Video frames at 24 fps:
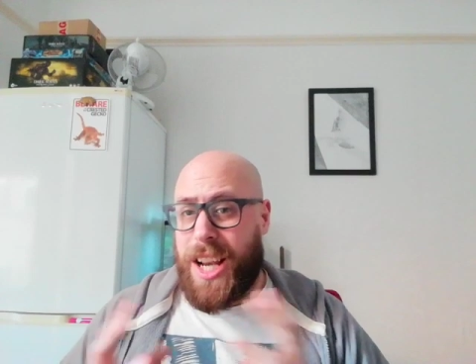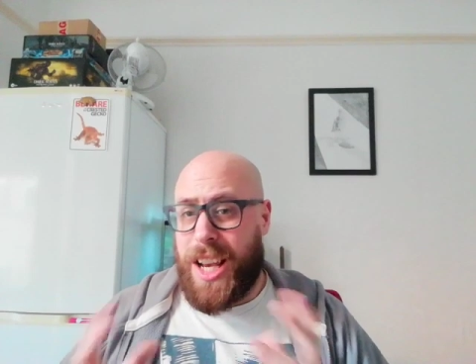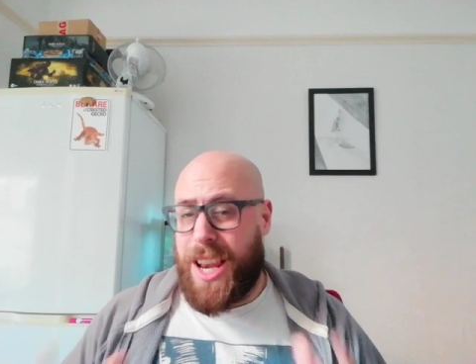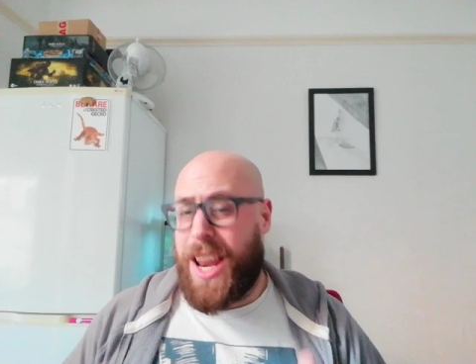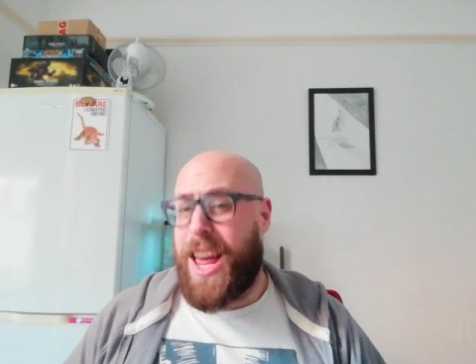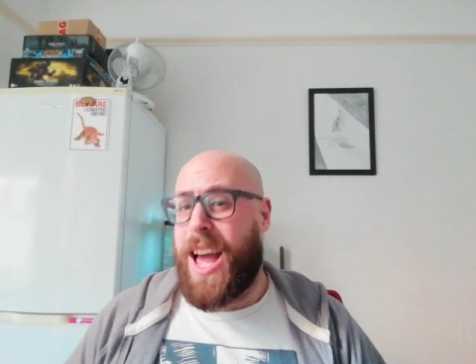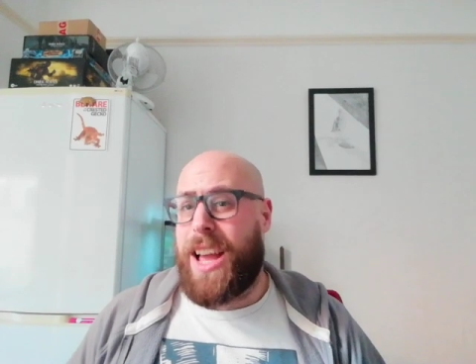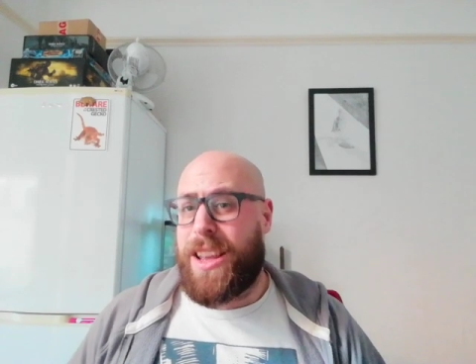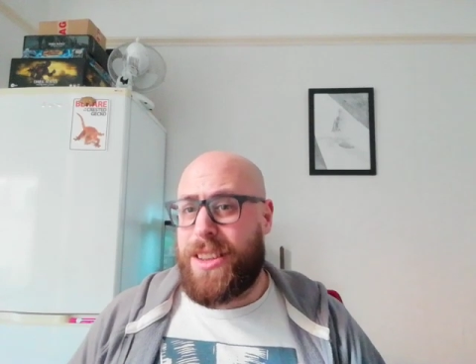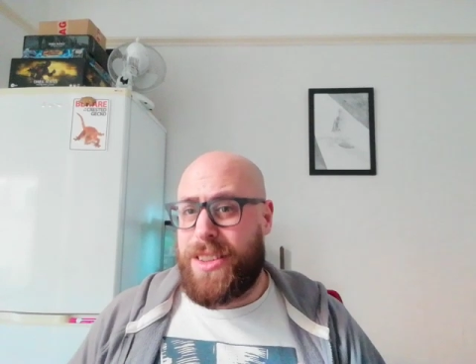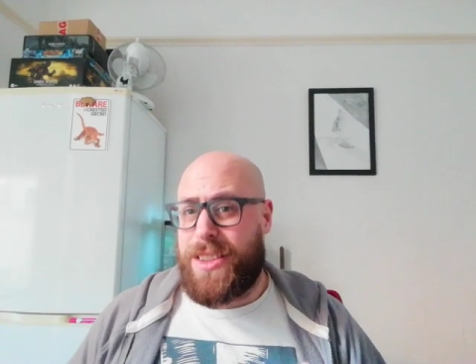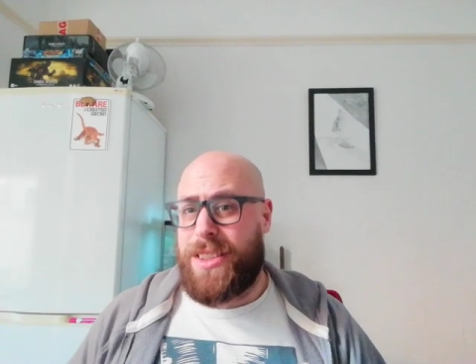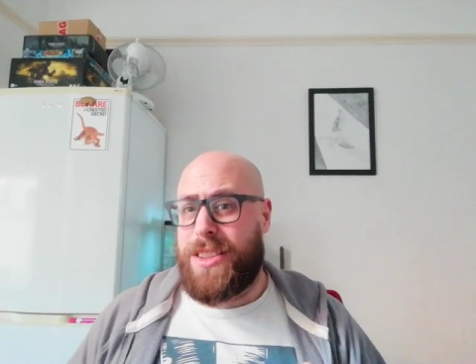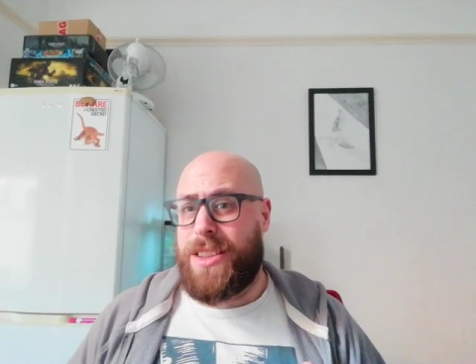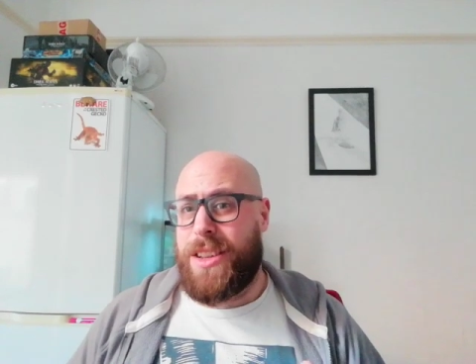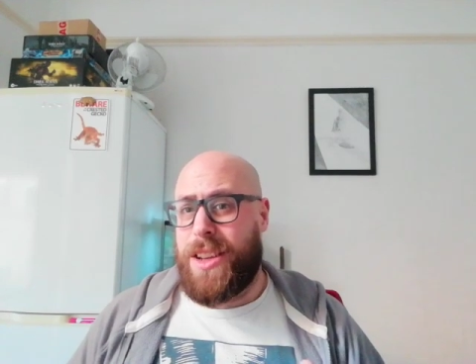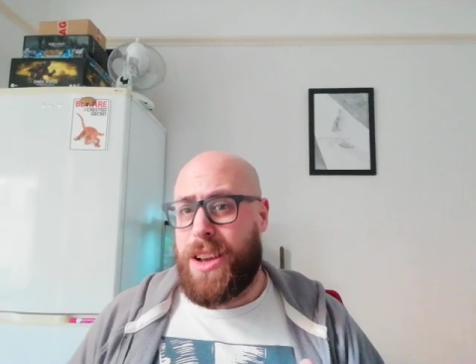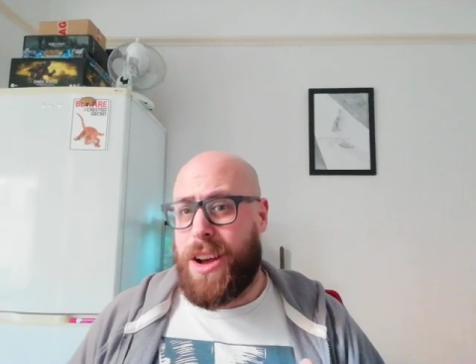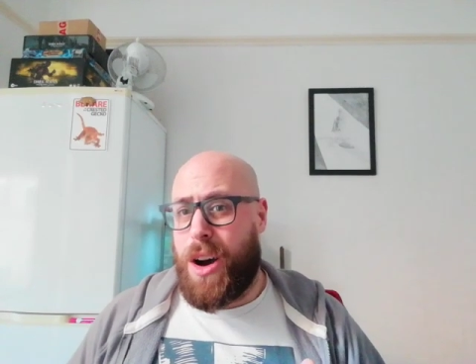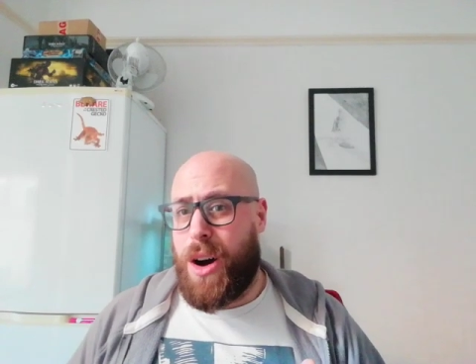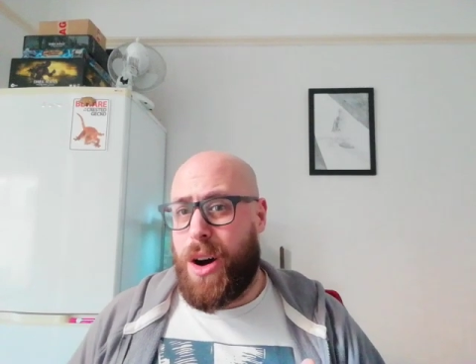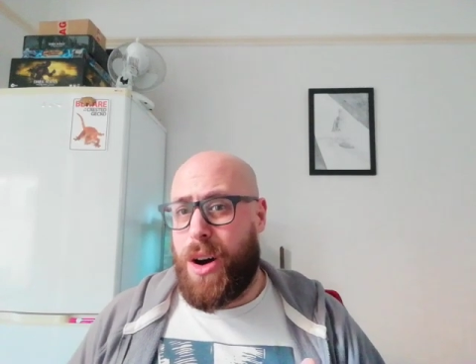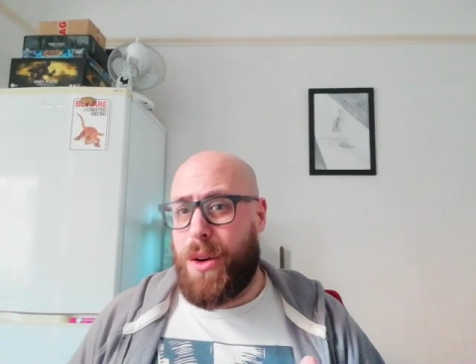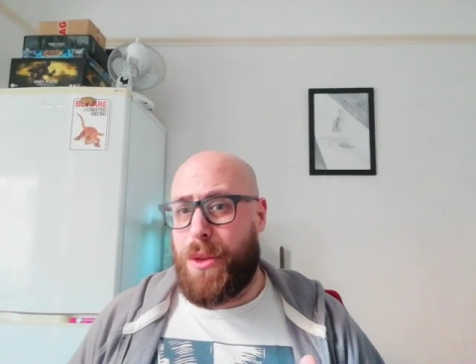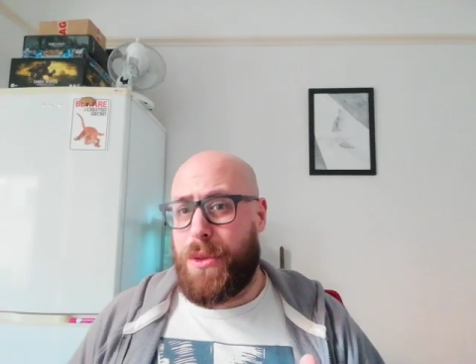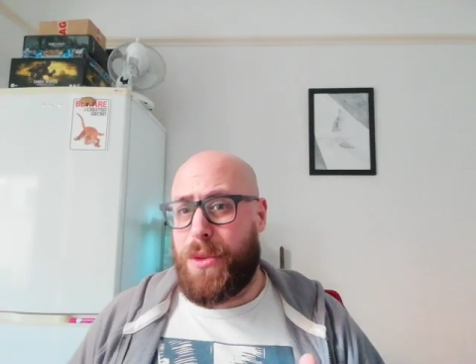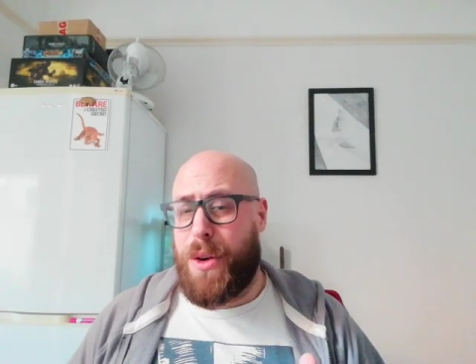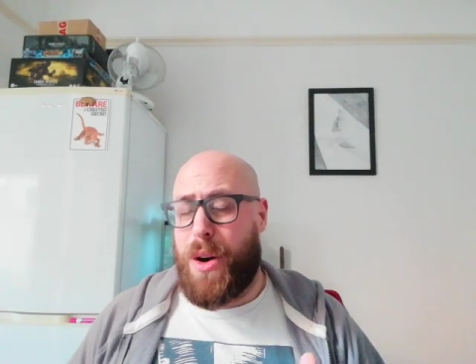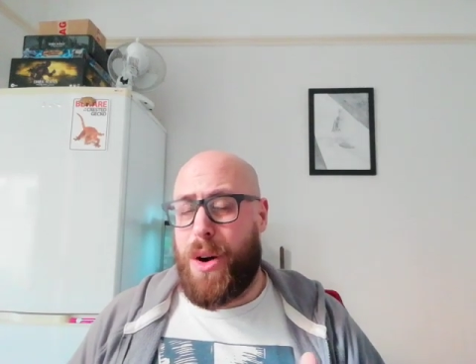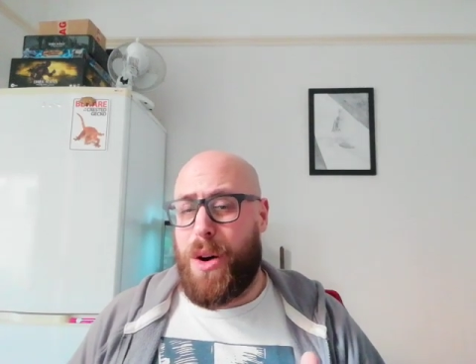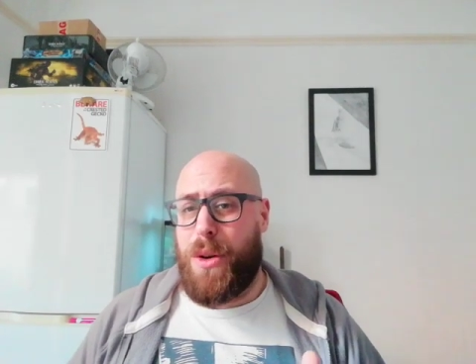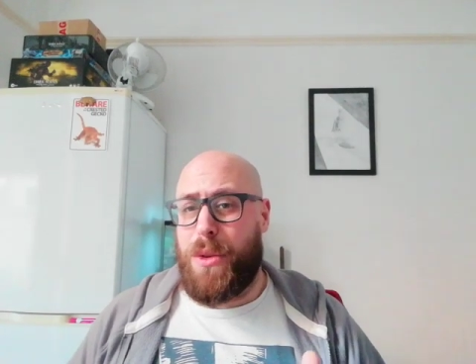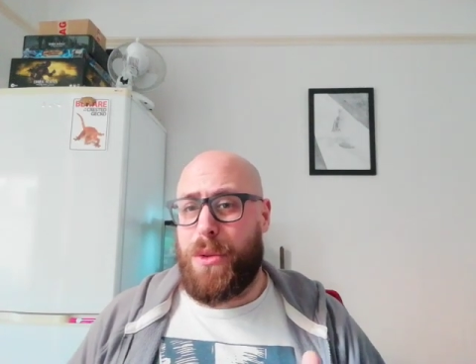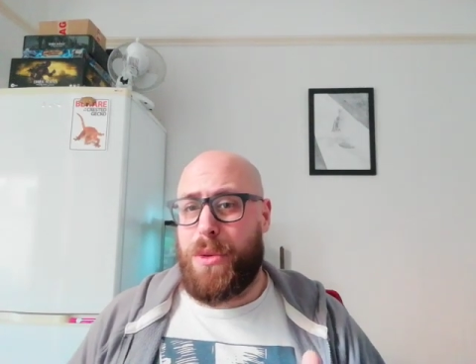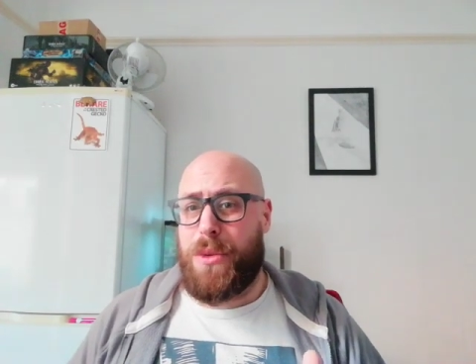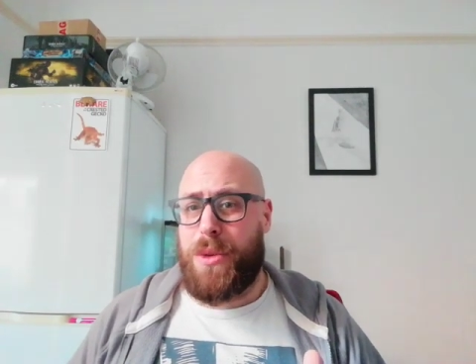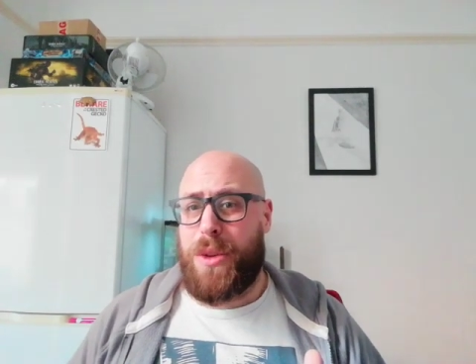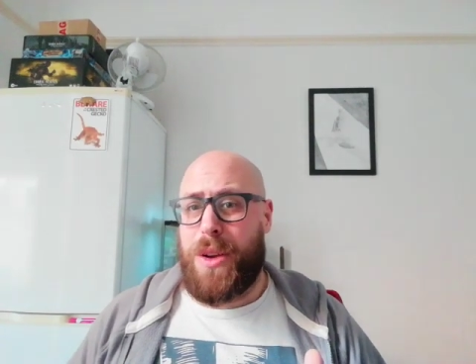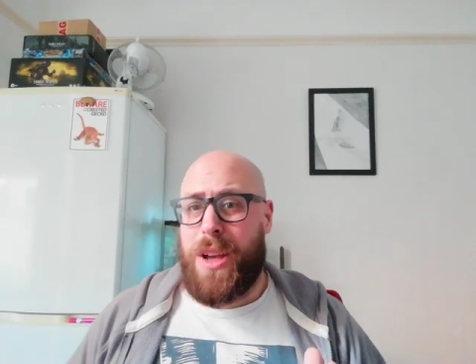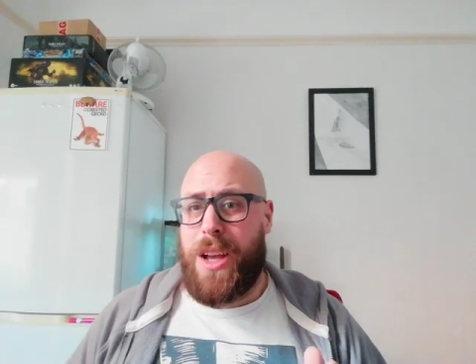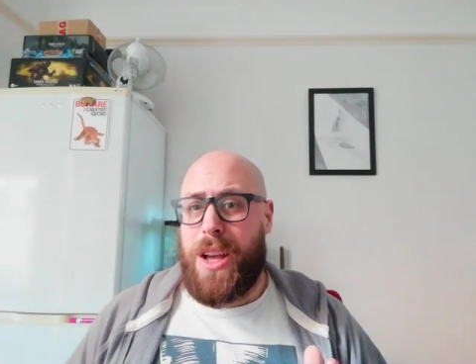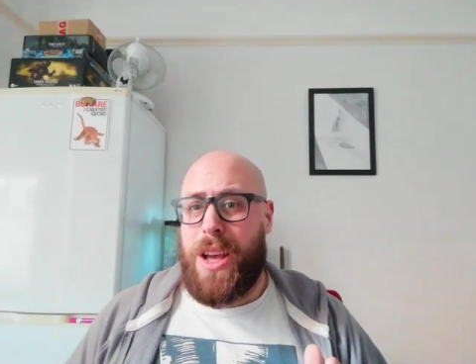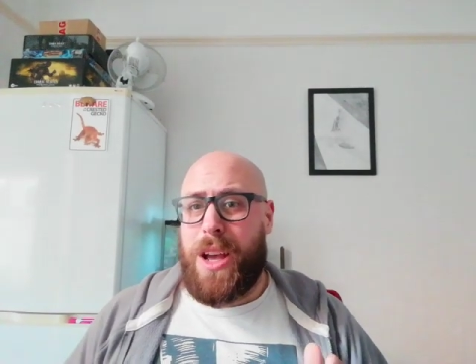class of